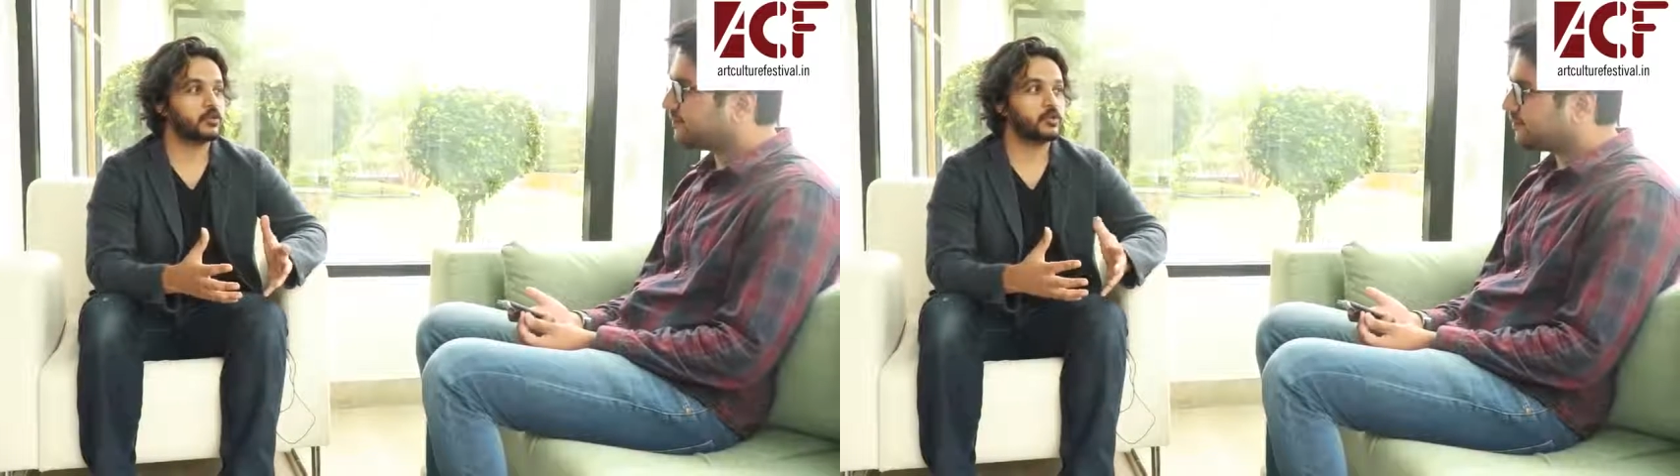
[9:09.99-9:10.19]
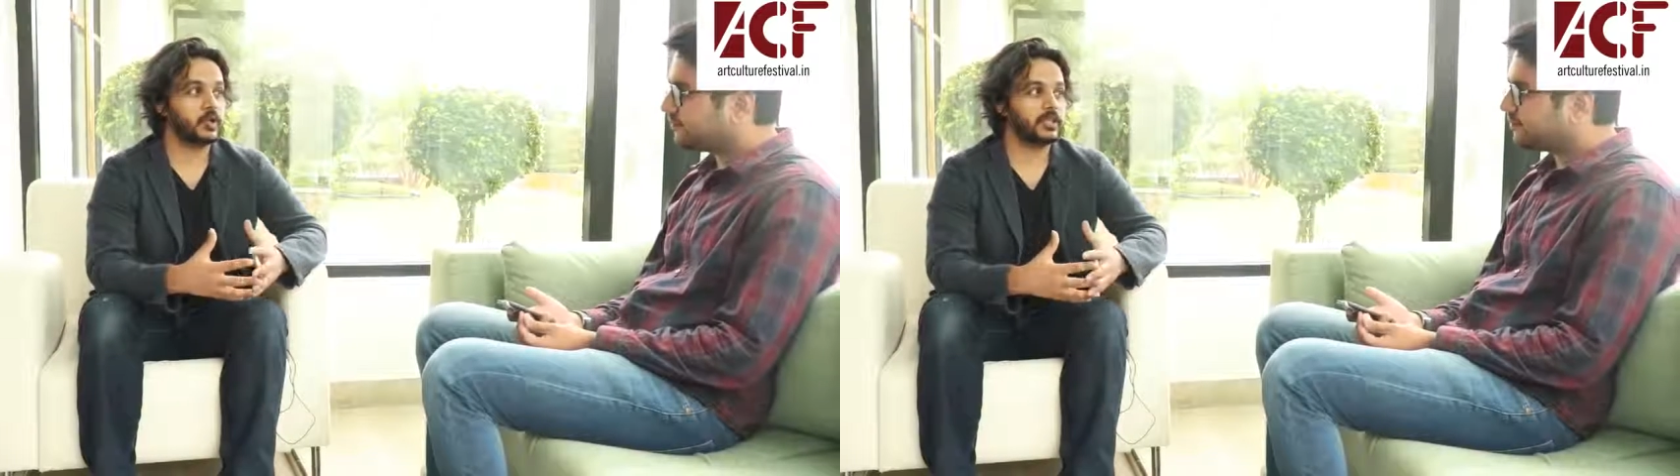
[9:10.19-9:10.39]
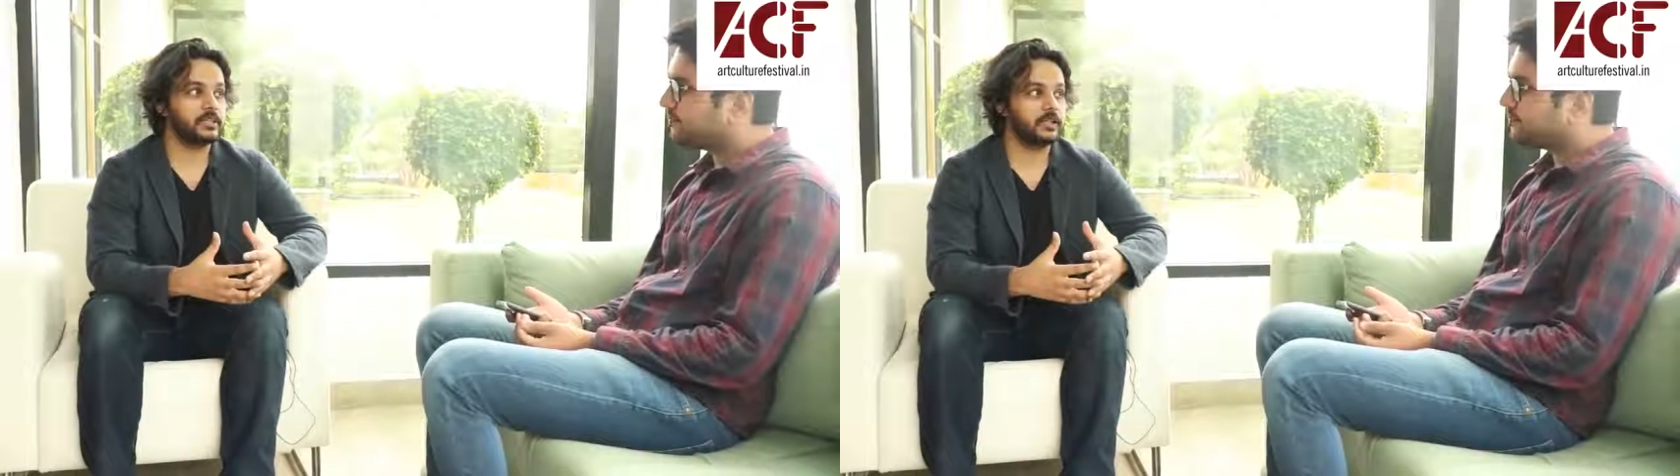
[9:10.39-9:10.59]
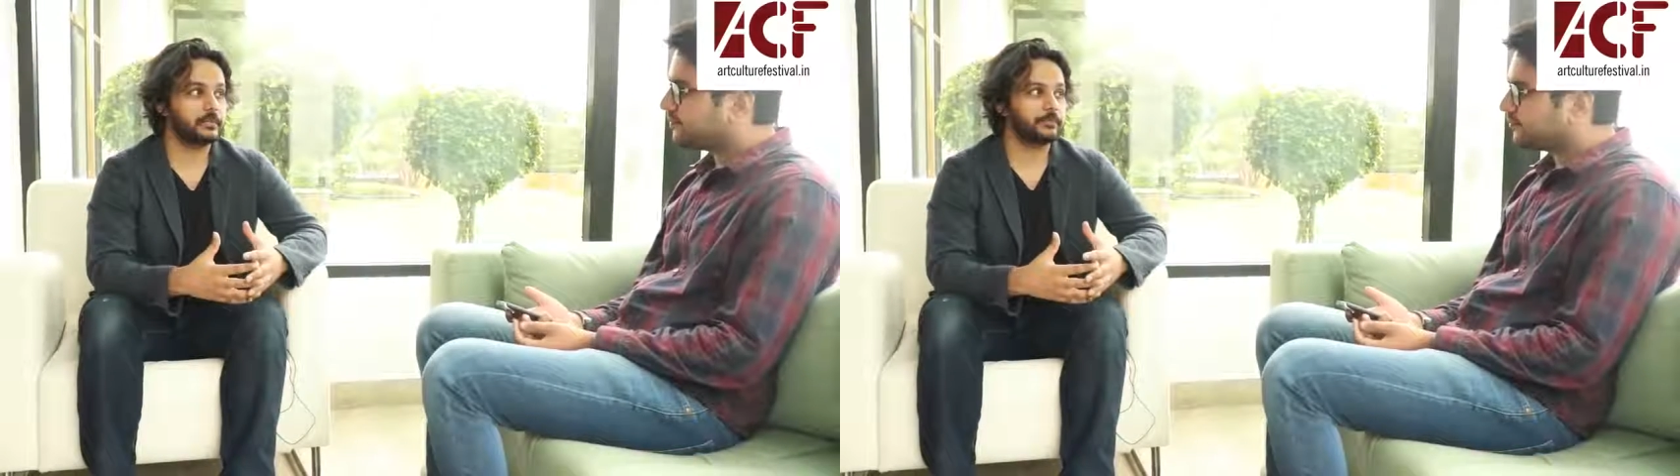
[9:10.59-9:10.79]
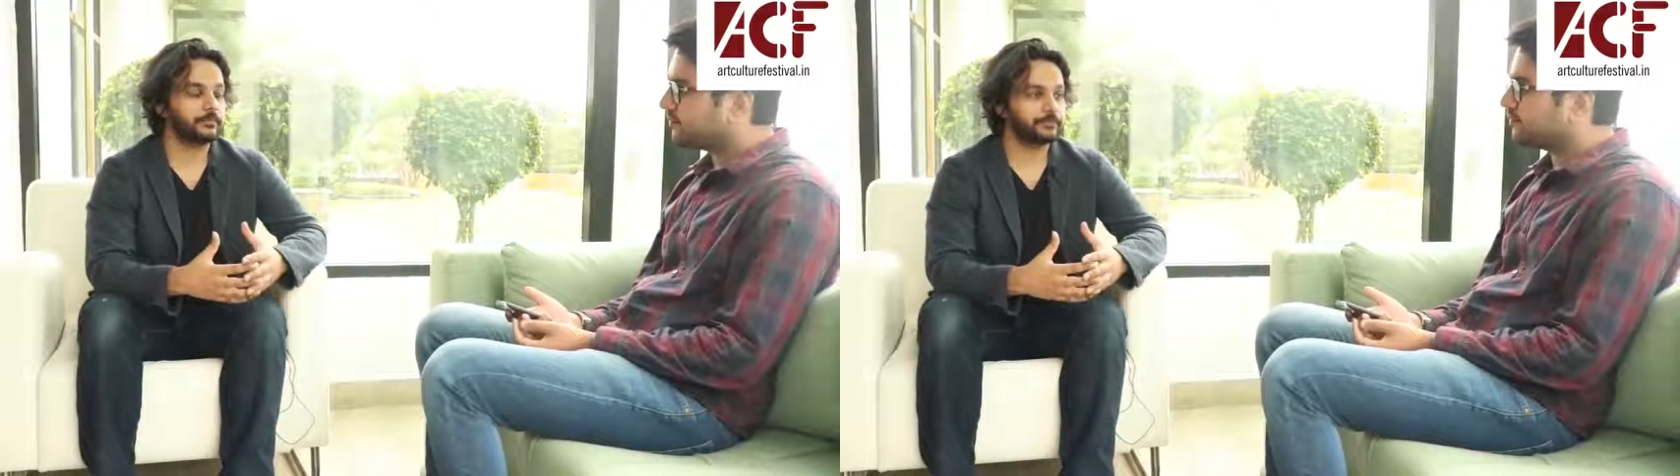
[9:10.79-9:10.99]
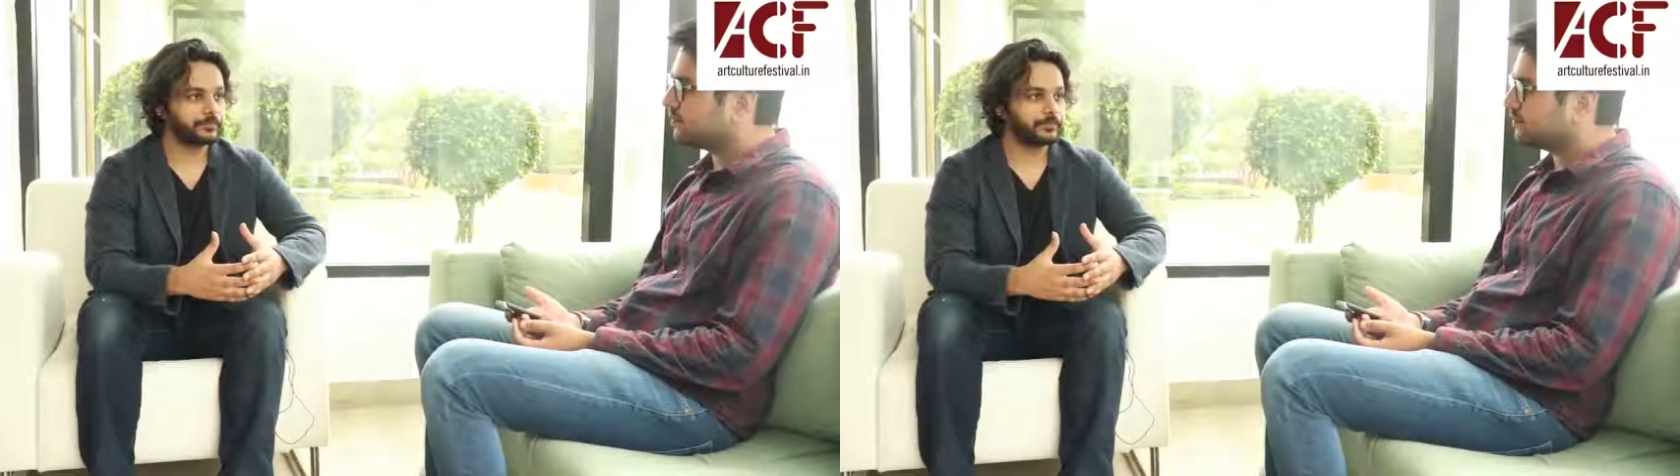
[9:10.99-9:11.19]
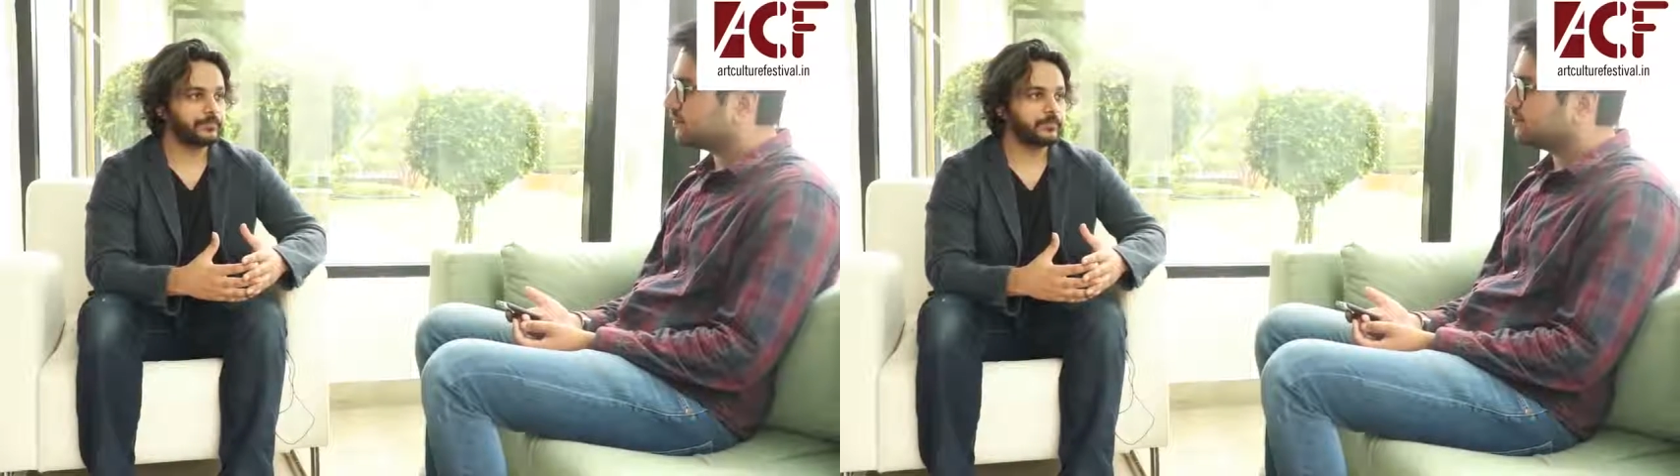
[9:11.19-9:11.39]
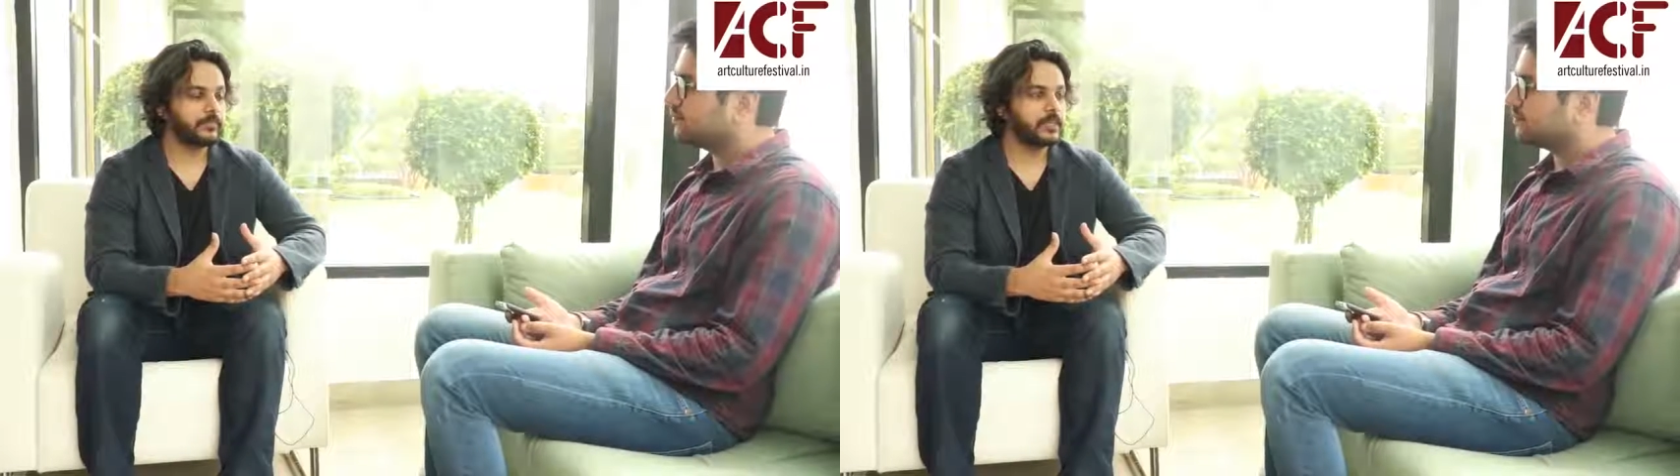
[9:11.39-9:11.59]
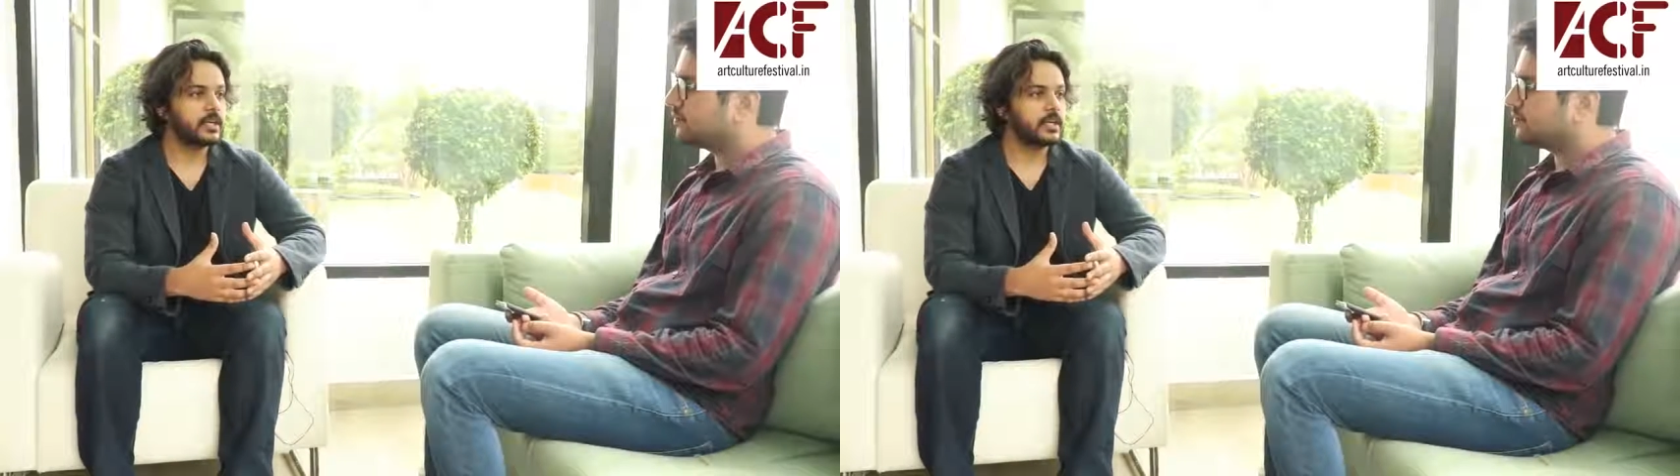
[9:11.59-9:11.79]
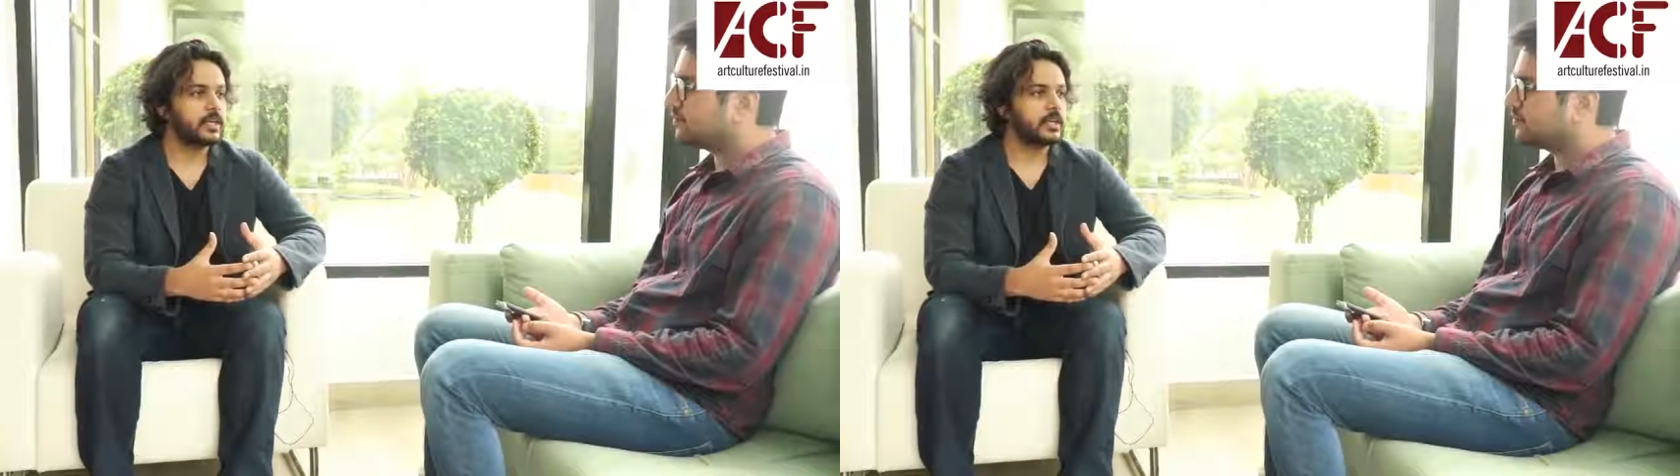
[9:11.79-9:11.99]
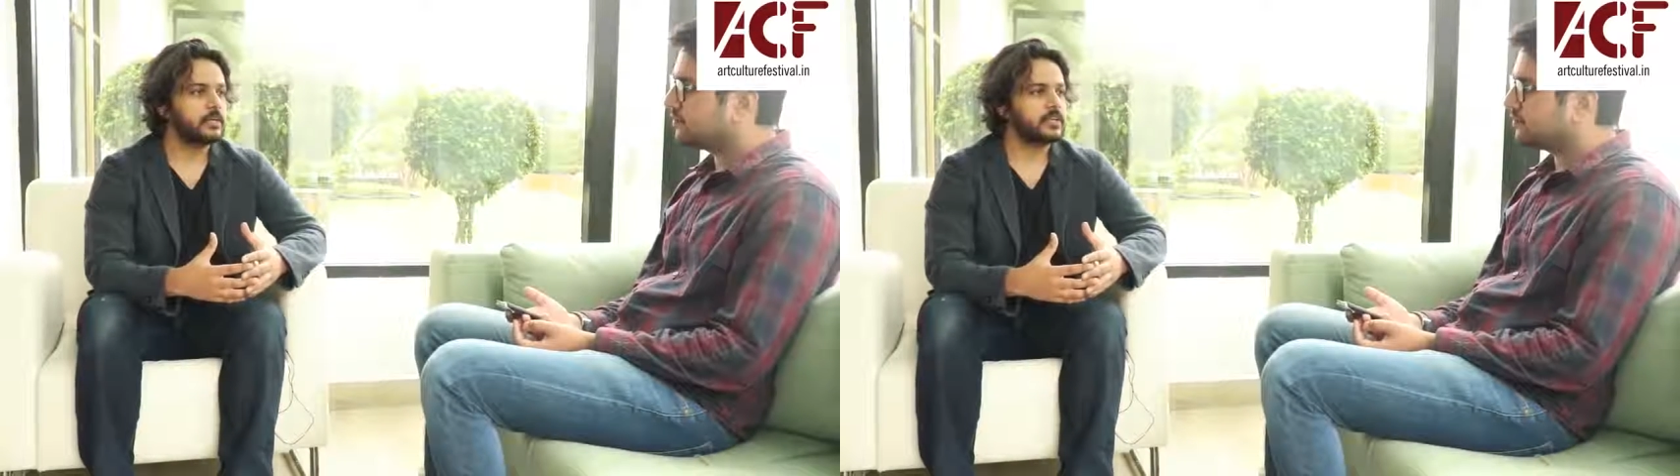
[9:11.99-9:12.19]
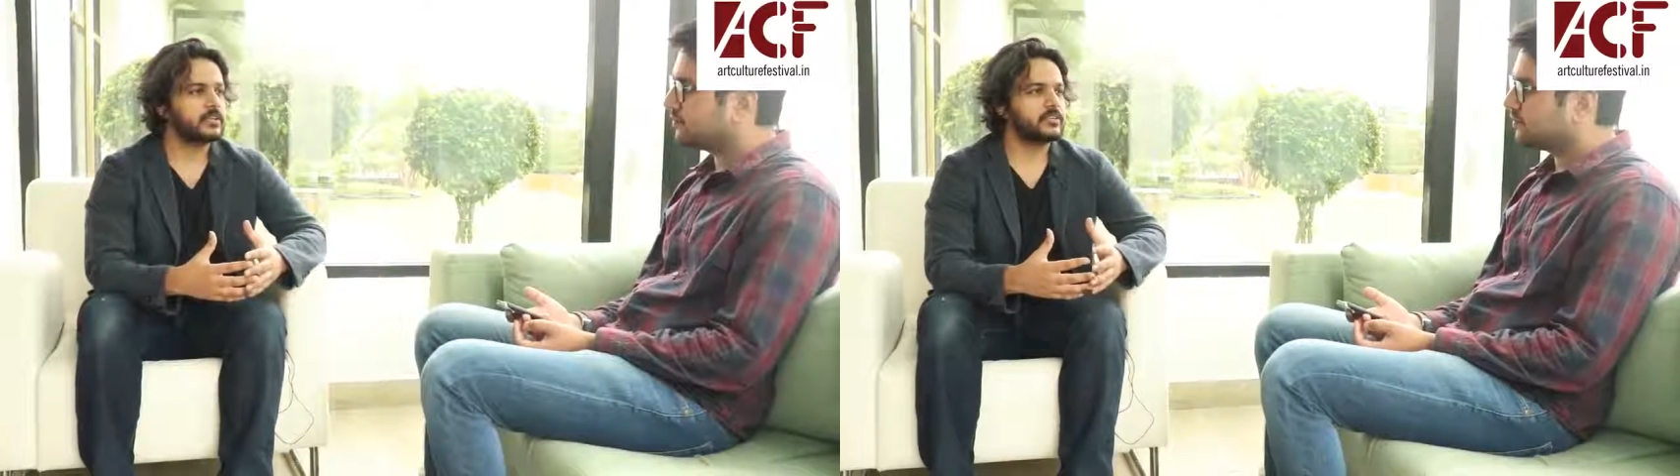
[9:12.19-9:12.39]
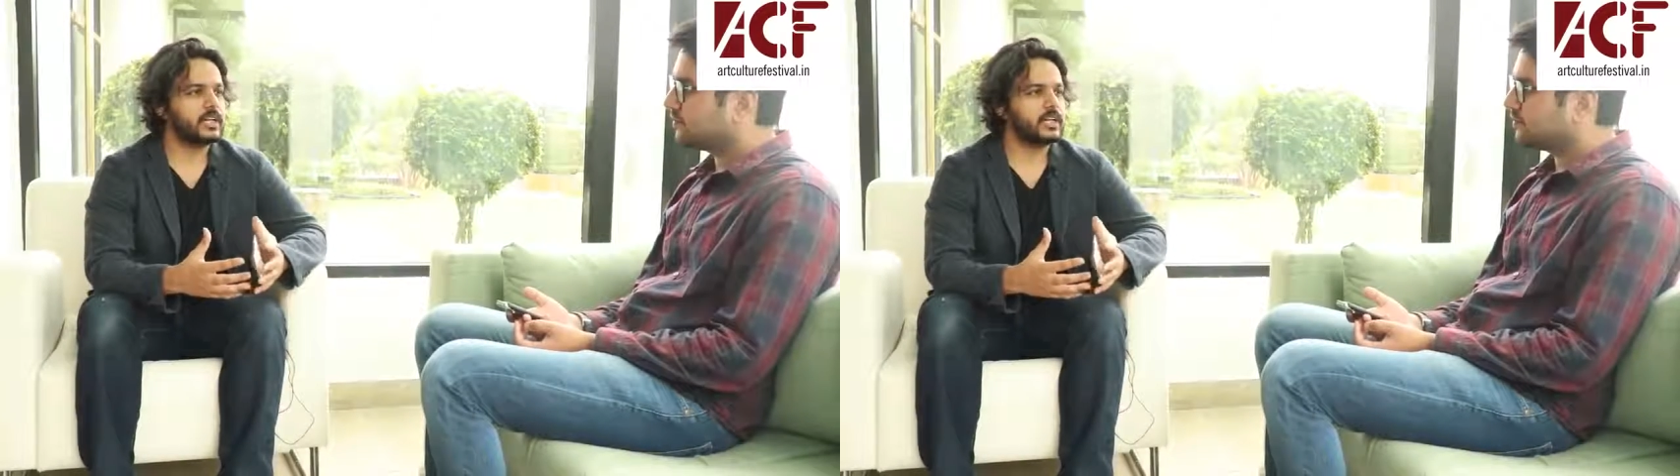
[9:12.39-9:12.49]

to join them. But